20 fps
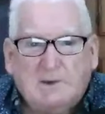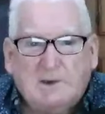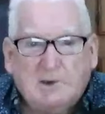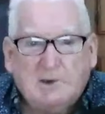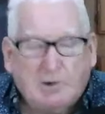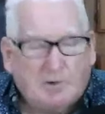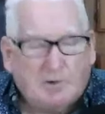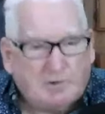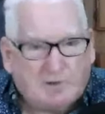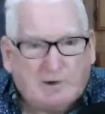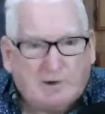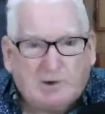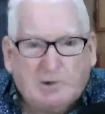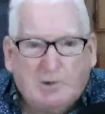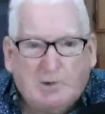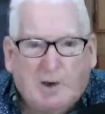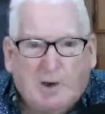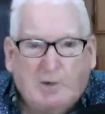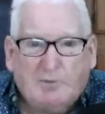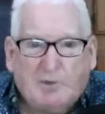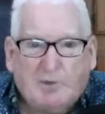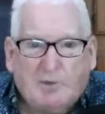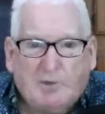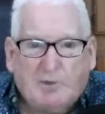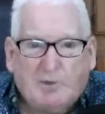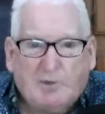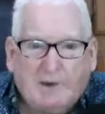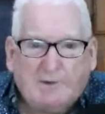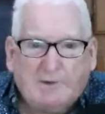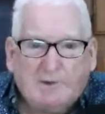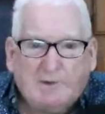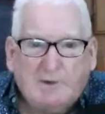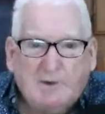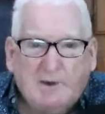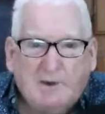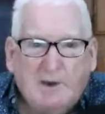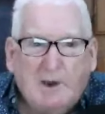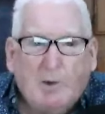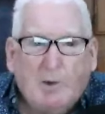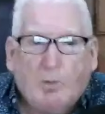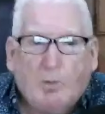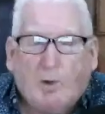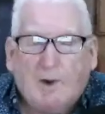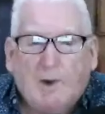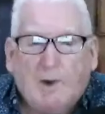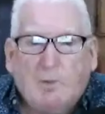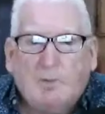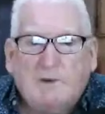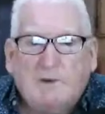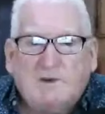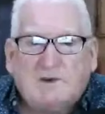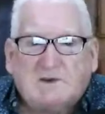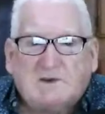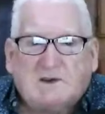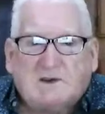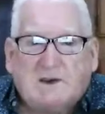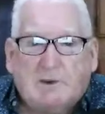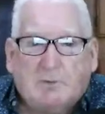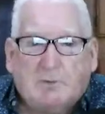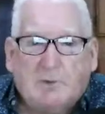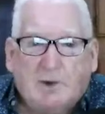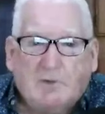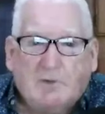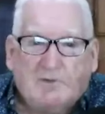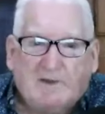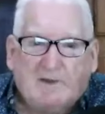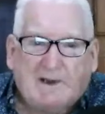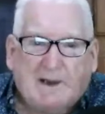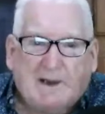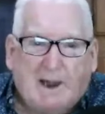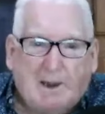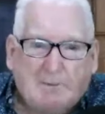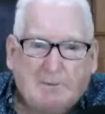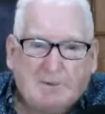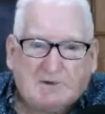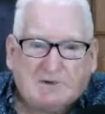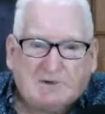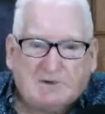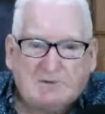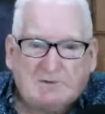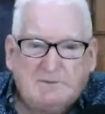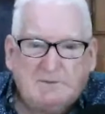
You think you have the right? Why don't we just get rid of the garbage?